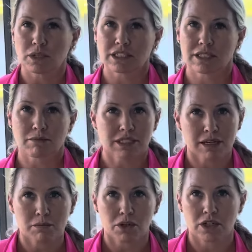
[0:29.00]
week of
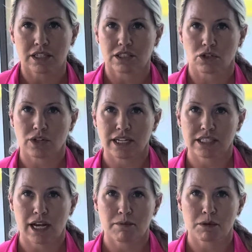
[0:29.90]
September is a great
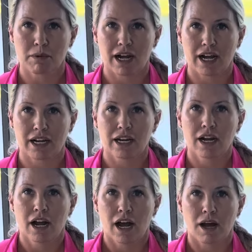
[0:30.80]
time to buy,
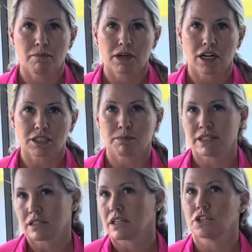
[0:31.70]
because
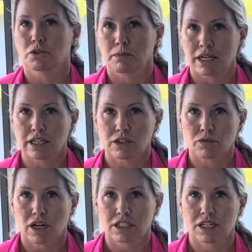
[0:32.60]
basically you're beating the
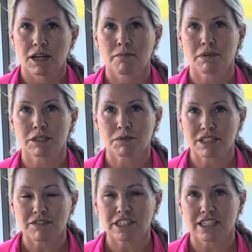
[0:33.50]
rush. But
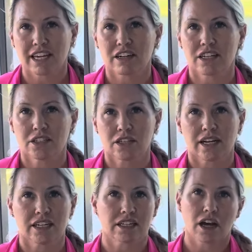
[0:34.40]
specific to Heritage
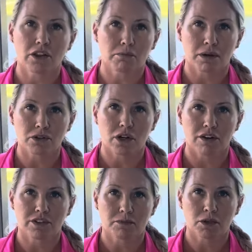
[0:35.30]
Landing and other Bundle
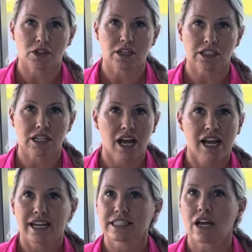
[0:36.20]
Golf communities,
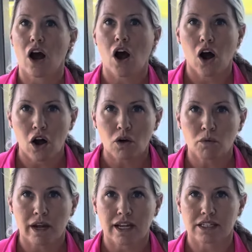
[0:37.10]
it's
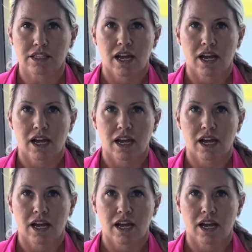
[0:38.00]
always